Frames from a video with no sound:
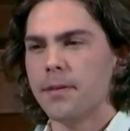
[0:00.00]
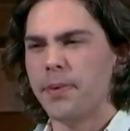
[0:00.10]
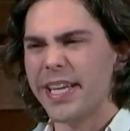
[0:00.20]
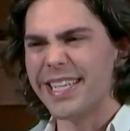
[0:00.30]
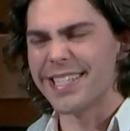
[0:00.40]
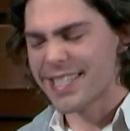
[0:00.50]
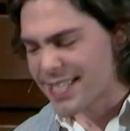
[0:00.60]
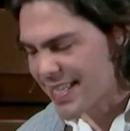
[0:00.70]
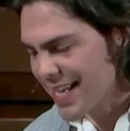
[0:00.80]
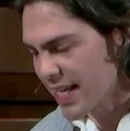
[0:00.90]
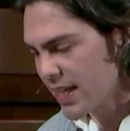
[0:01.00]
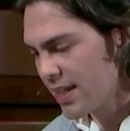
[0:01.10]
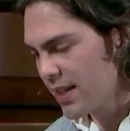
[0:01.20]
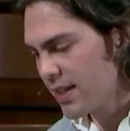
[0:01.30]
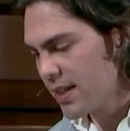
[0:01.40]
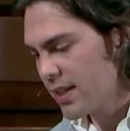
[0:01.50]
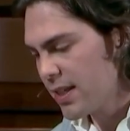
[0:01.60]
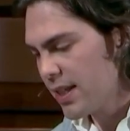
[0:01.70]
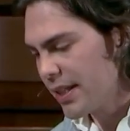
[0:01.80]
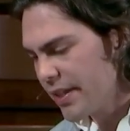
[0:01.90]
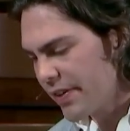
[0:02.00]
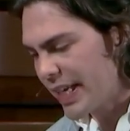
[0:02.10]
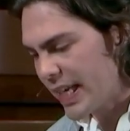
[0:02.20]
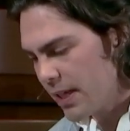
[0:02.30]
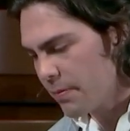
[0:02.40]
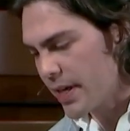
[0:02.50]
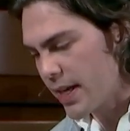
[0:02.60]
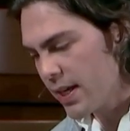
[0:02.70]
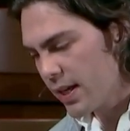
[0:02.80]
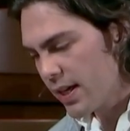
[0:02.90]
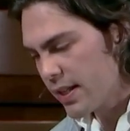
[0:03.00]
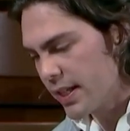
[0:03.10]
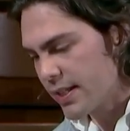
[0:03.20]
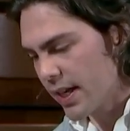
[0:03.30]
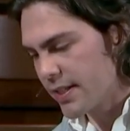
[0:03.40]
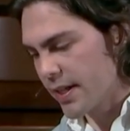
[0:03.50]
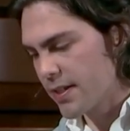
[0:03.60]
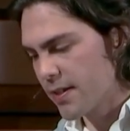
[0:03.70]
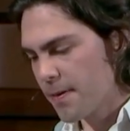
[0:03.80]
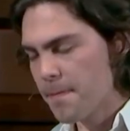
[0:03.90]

but it is sin living in me that does it.